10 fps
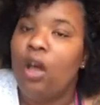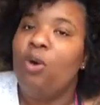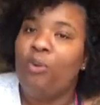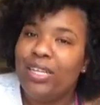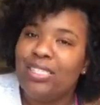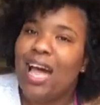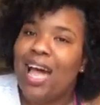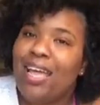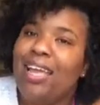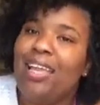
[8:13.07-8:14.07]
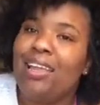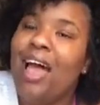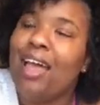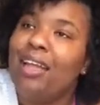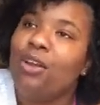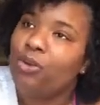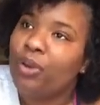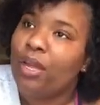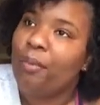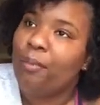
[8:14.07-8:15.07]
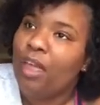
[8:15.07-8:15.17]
which I can agree.